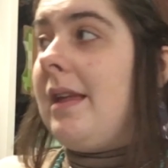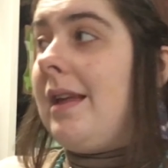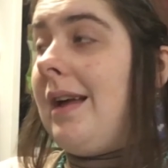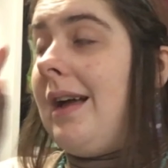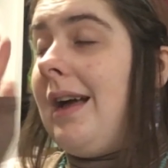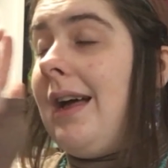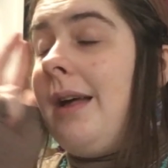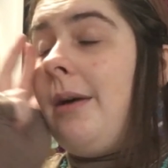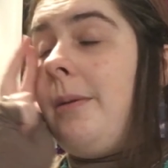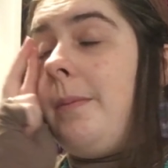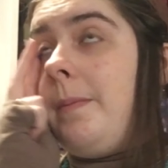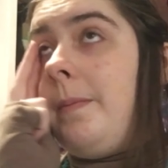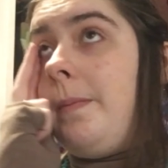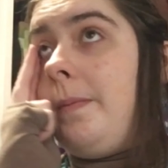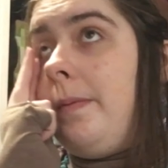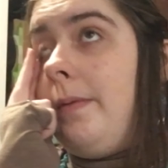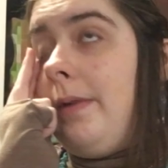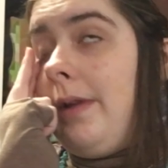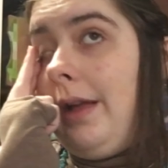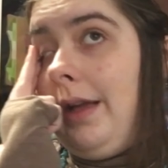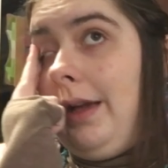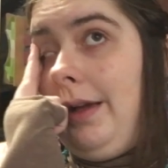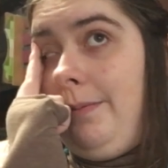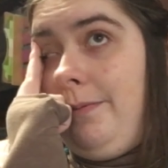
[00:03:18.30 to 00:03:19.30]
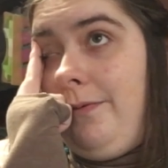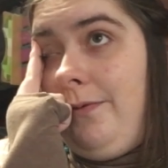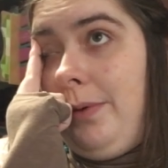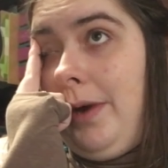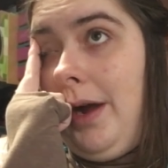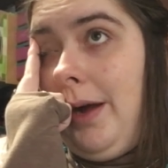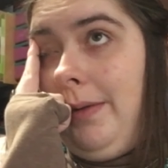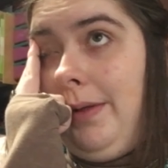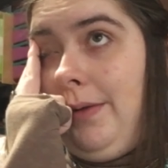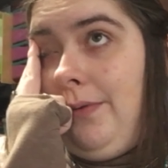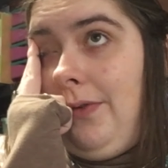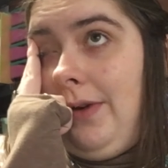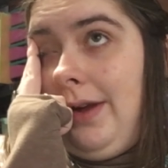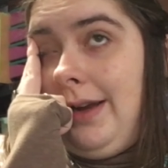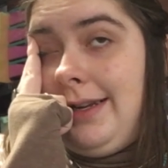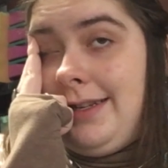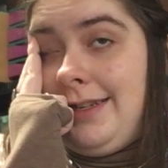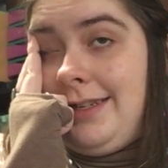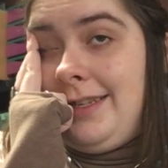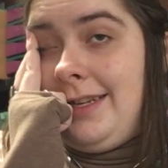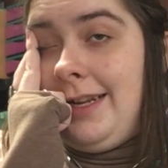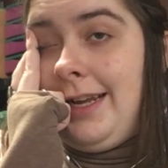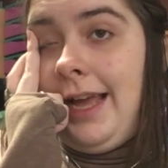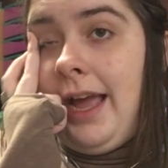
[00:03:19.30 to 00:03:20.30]
I'll, I could probably find a
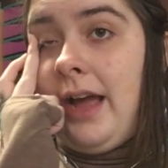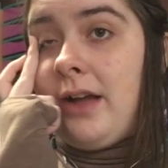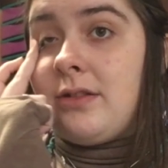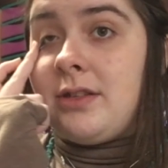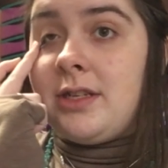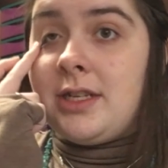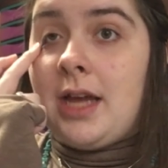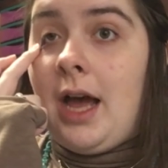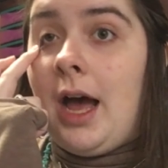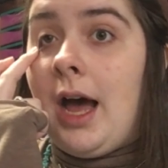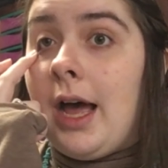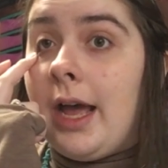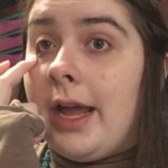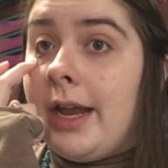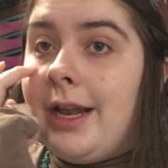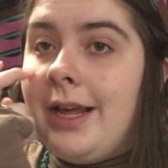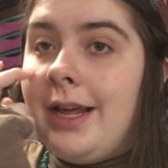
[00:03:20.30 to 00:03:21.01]
stick outside.